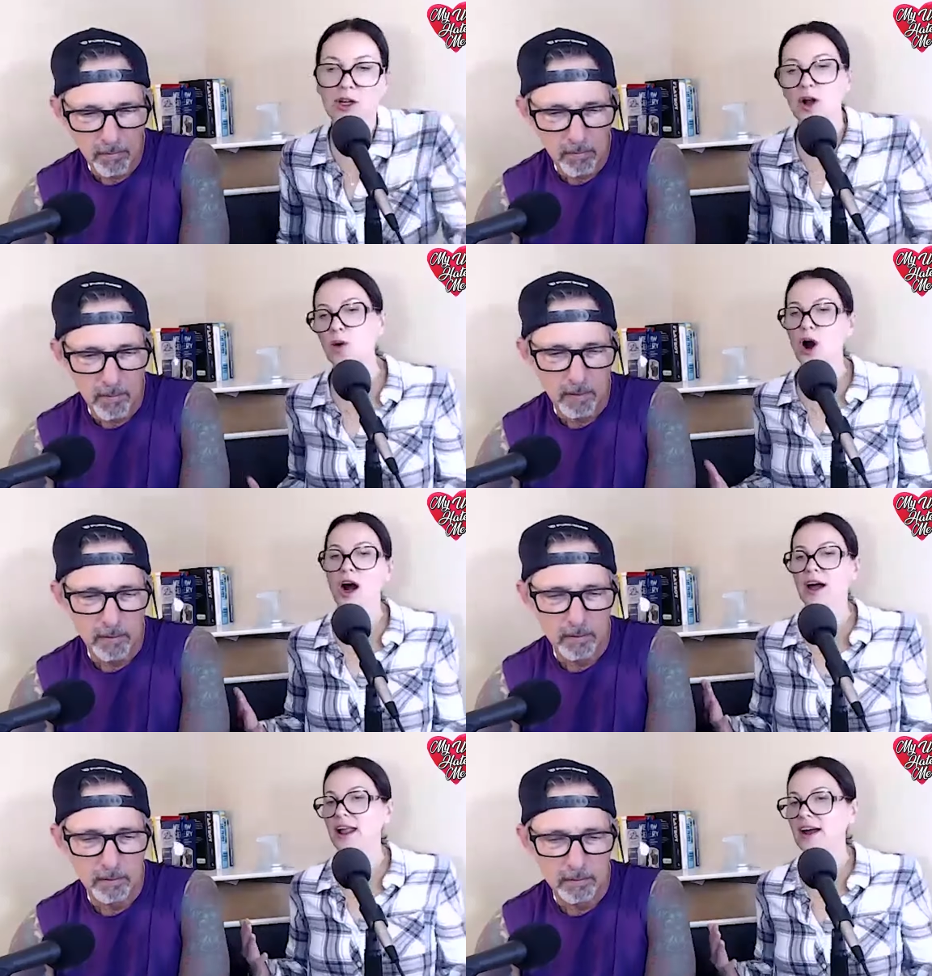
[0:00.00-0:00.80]
Speaker 1: go
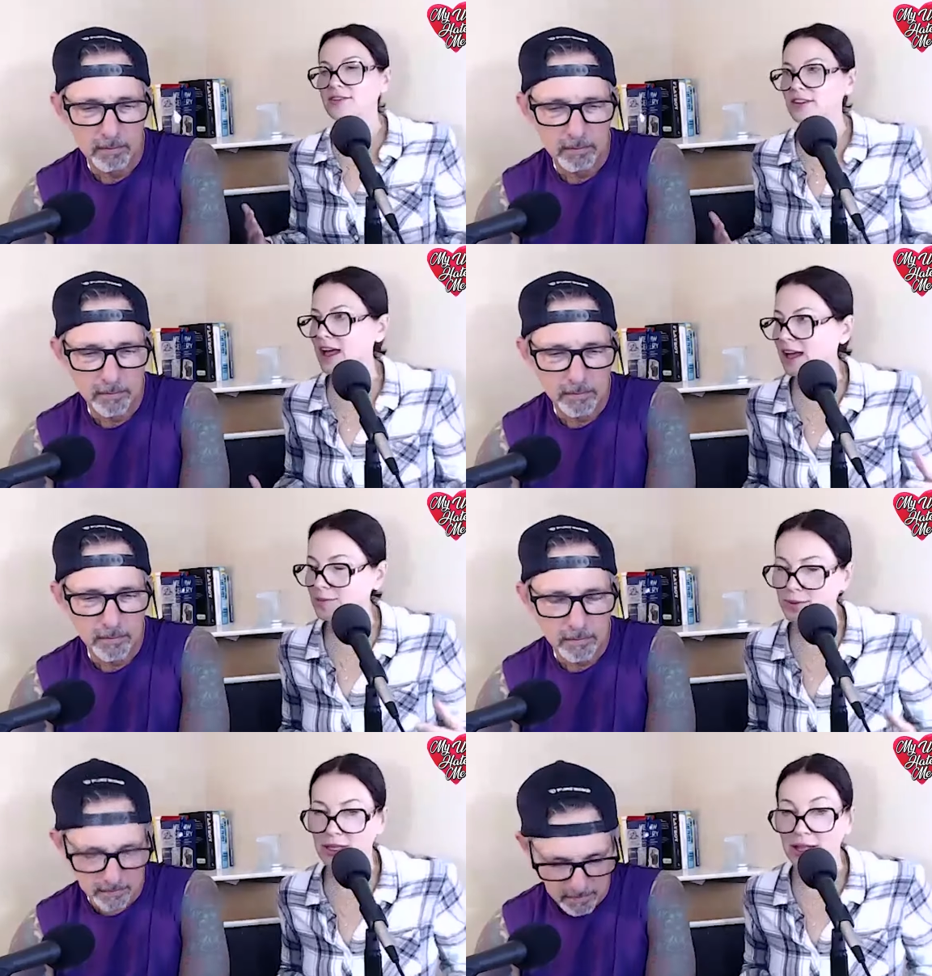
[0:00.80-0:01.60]
on after that
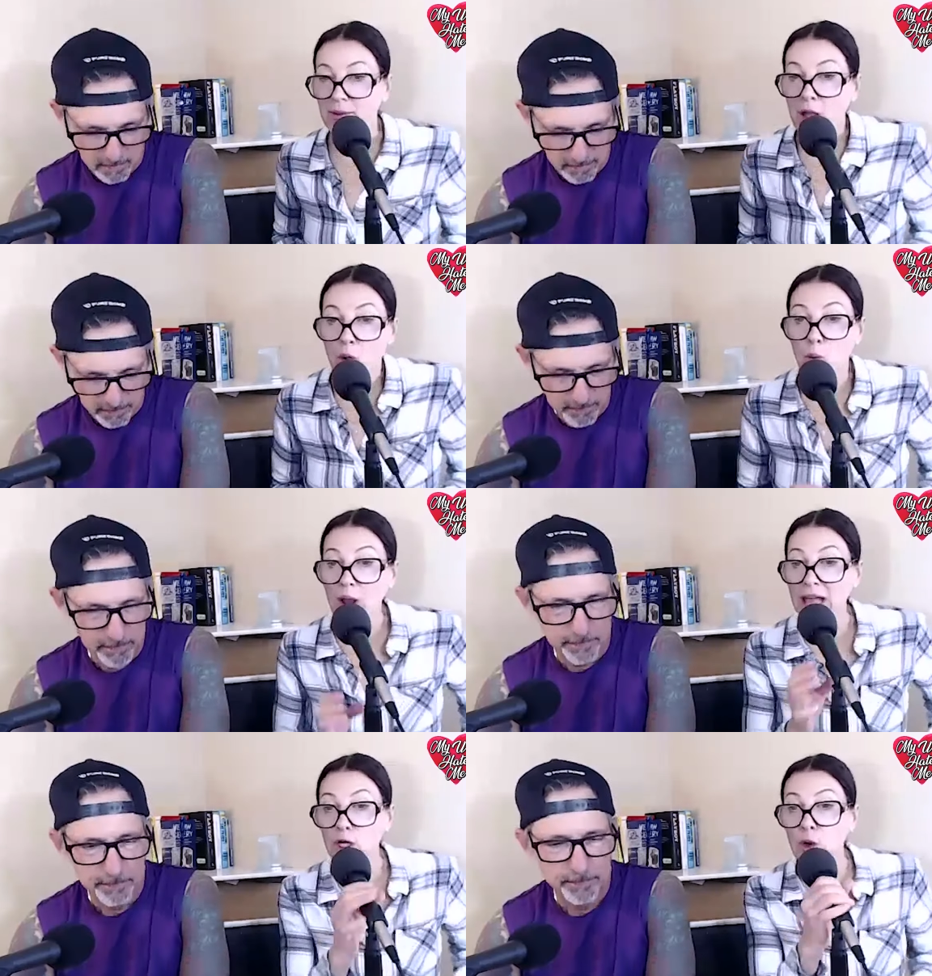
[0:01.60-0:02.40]
and be like,
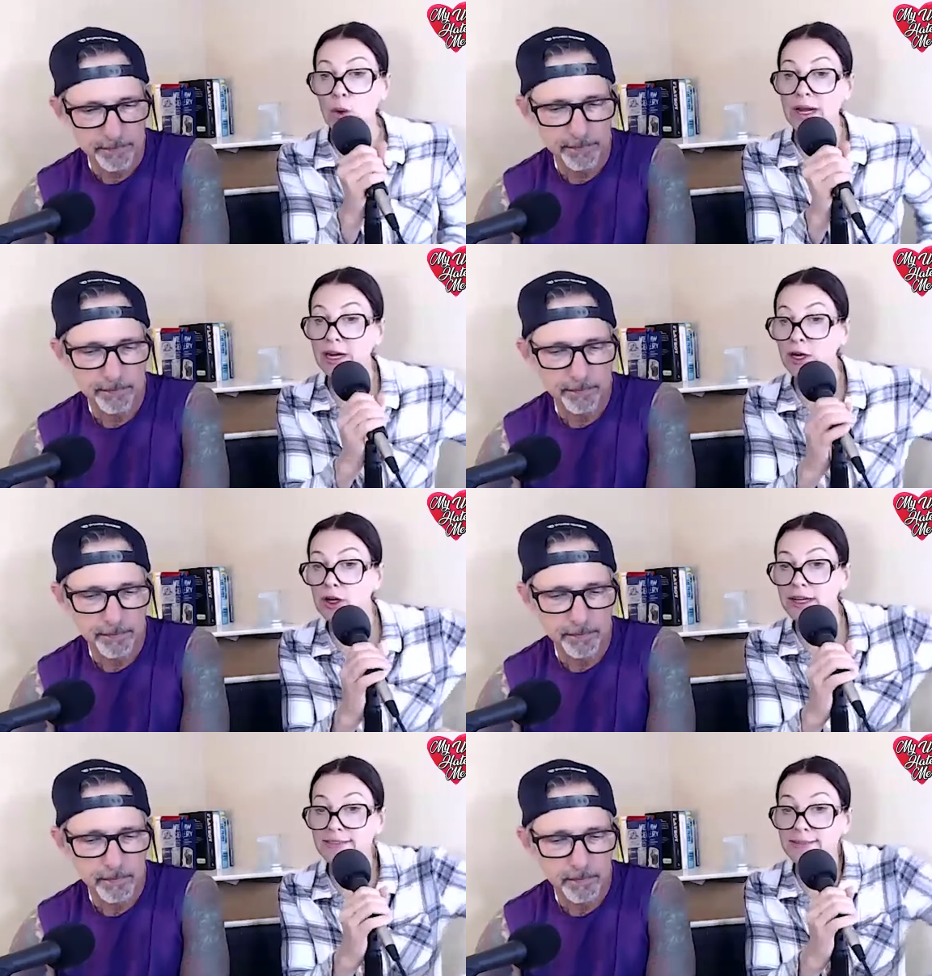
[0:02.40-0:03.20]
well, who
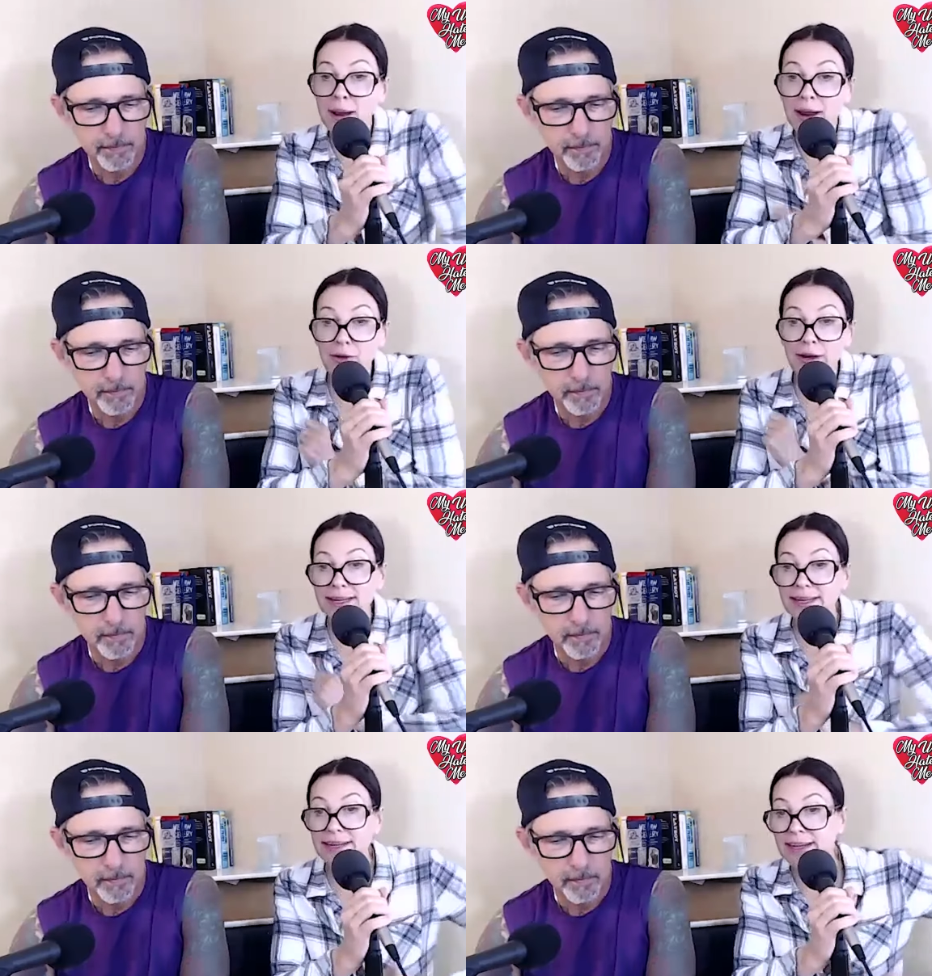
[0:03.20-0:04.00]
here is
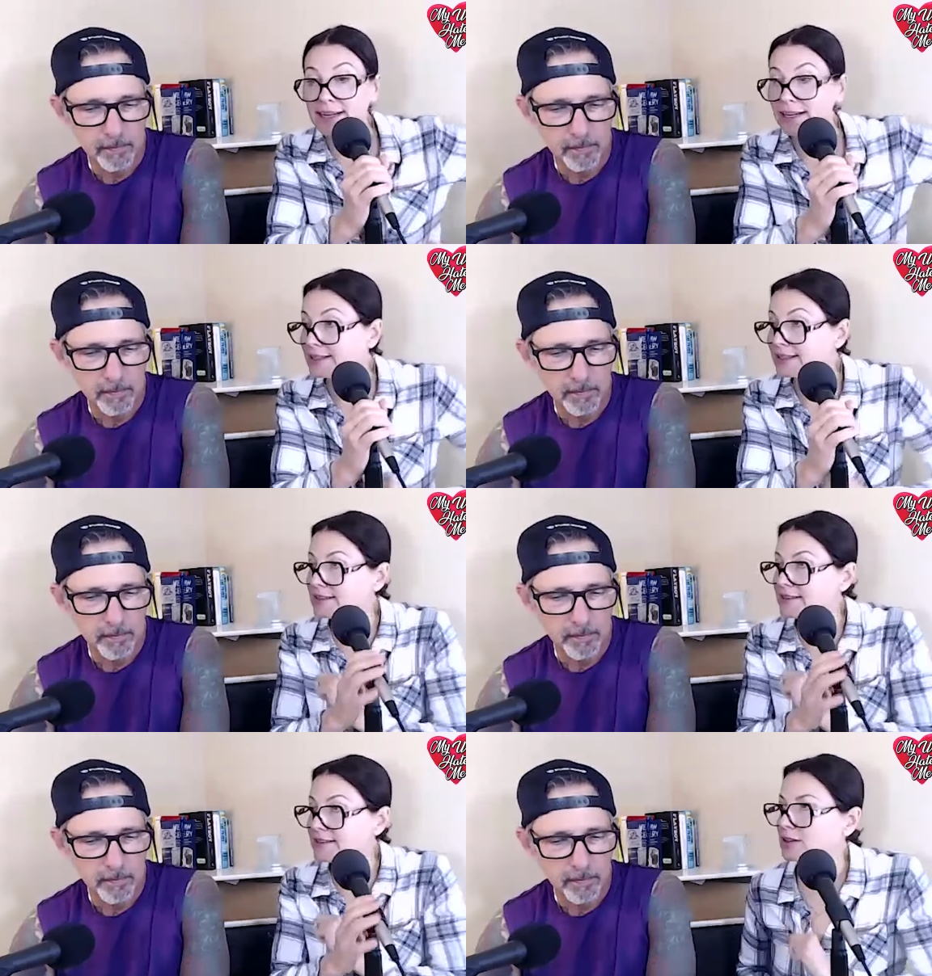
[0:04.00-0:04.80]
married? Uh,
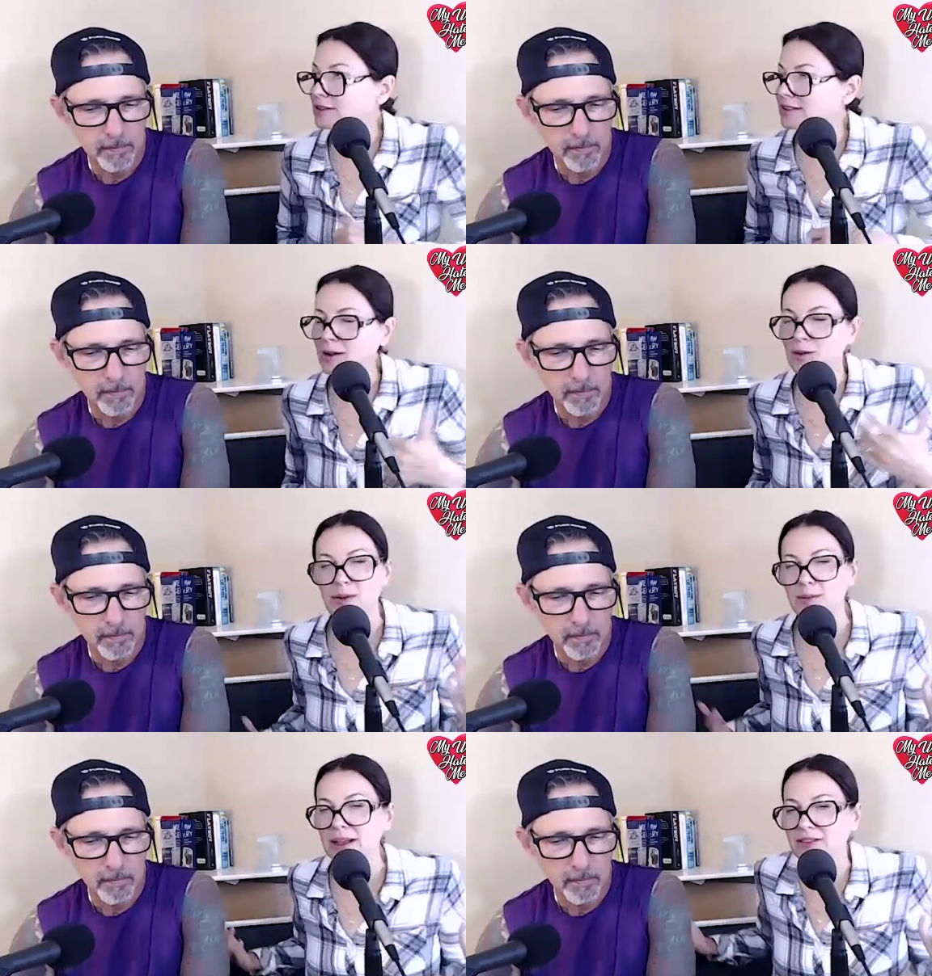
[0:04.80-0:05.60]
you know, it's like,
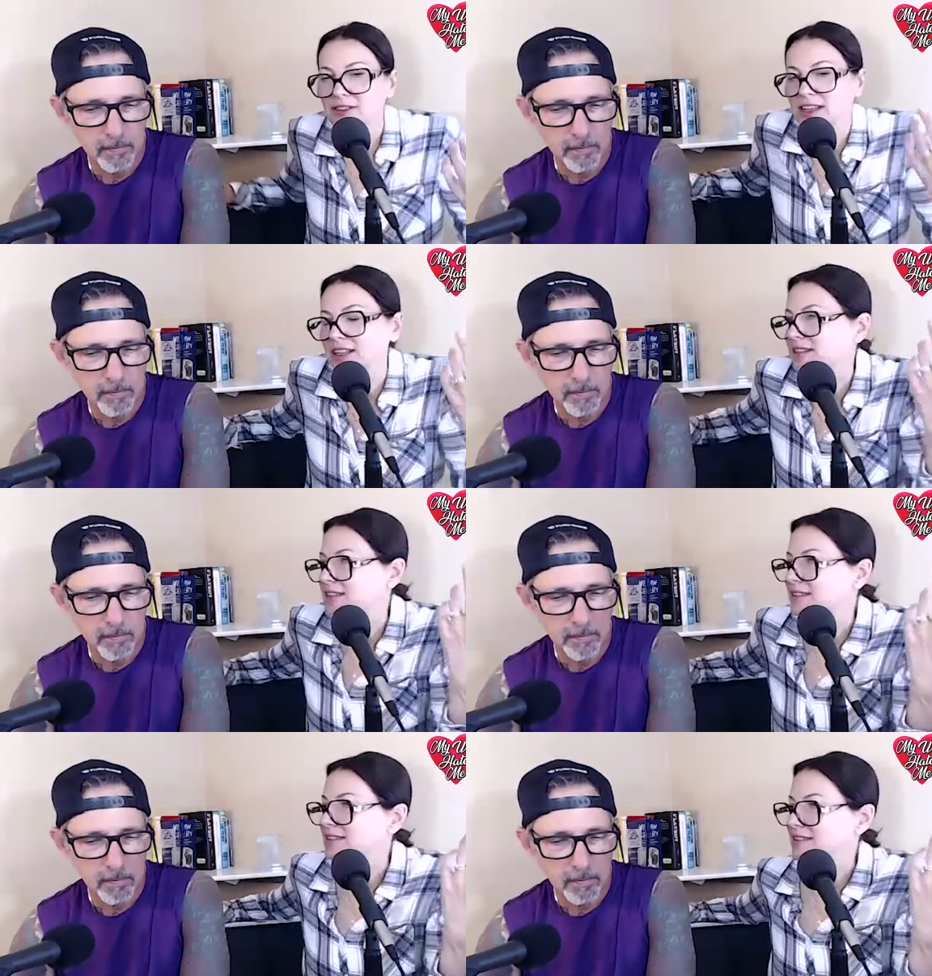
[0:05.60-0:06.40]
what am I, a
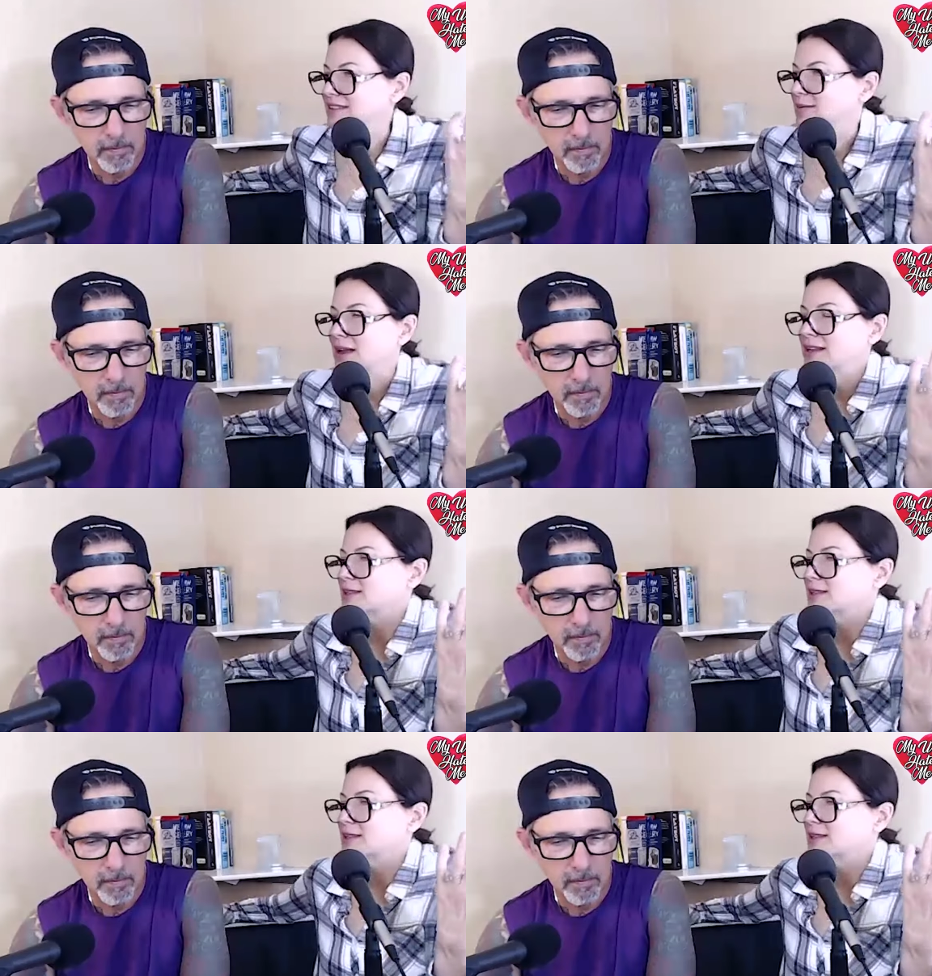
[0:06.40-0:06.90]
fucking, some kind of